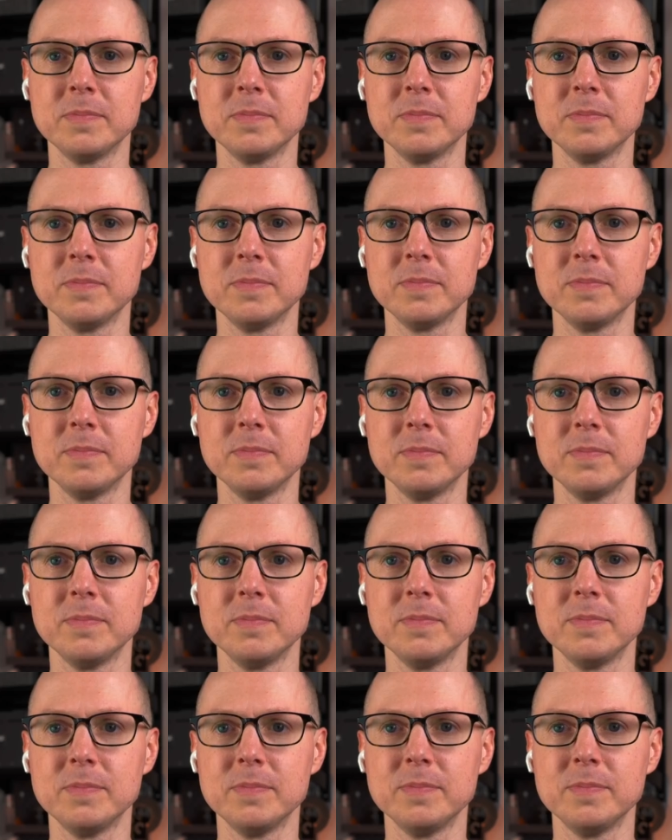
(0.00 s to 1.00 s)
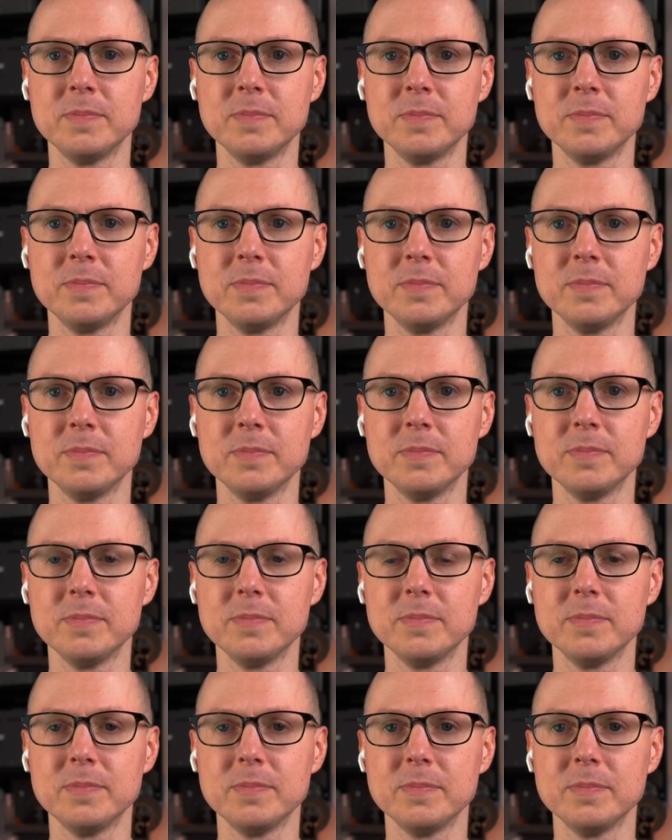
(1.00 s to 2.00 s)

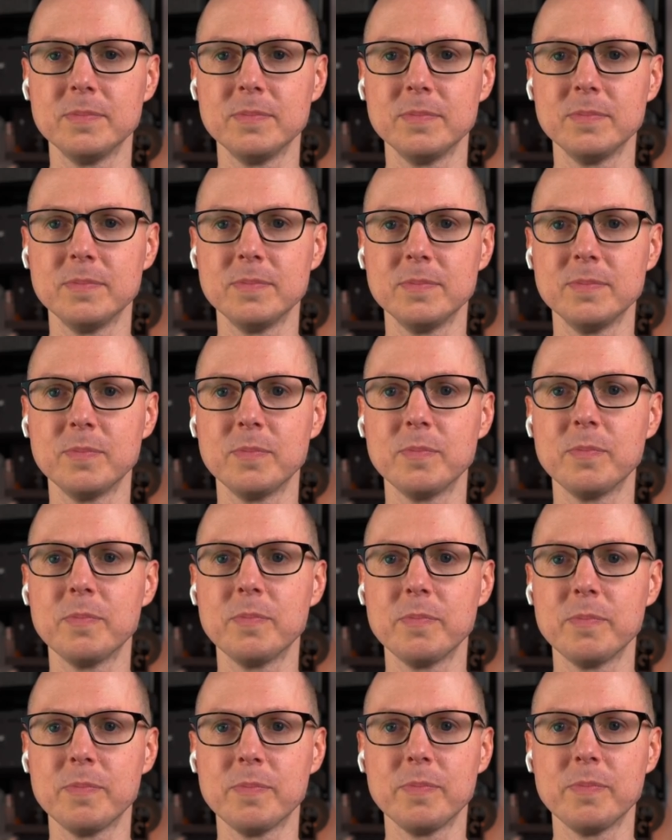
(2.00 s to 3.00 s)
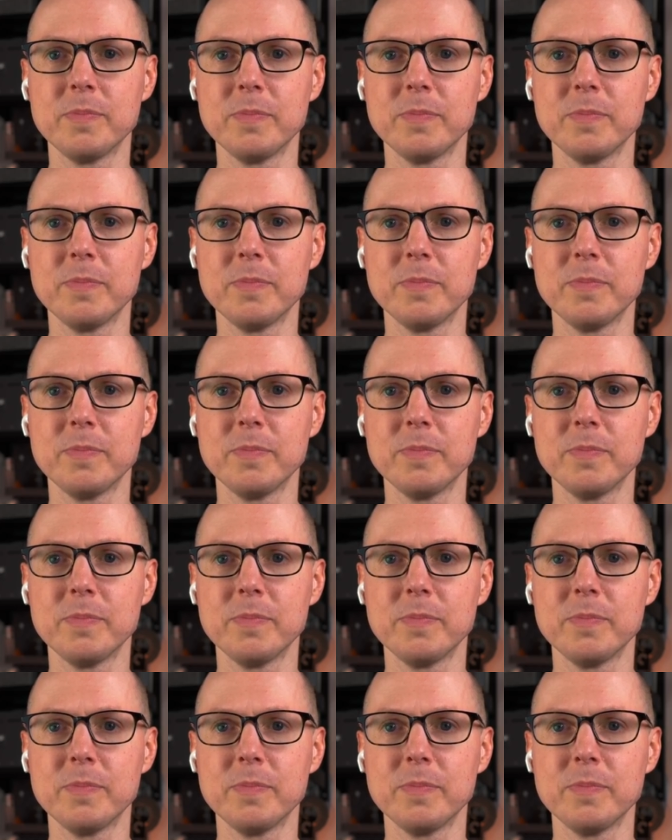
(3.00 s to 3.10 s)
(silent)